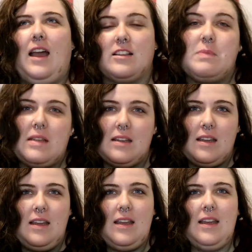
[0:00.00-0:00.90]
has
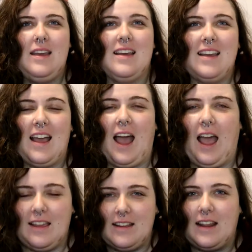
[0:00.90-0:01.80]
been,
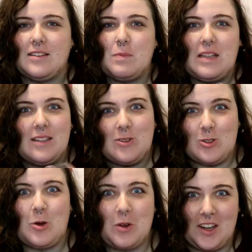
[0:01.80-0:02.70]
it has been
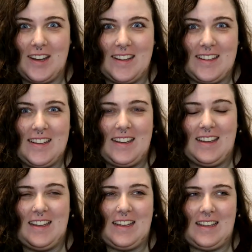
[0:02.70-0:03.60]
so good.
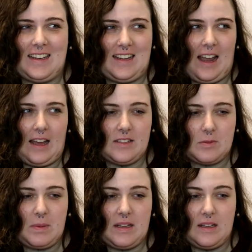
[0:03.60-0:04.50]
It
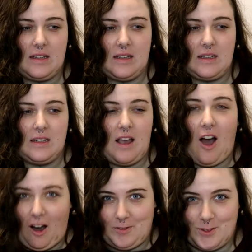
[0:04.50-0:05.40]
has been
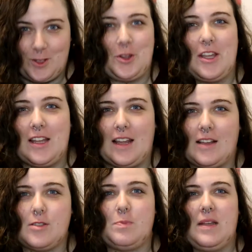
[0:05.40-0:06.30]
awful. It
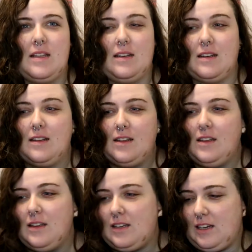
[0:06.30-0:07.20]
has been
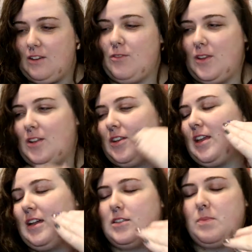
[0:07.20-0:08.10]
tear filled.
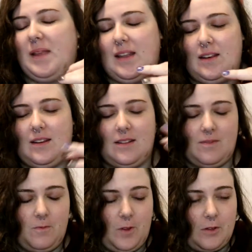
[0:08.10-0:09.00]
It has
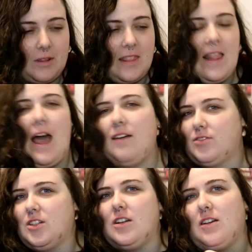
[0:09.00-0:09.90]
been filled with
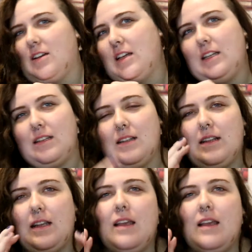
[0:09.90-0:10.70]
laughter. It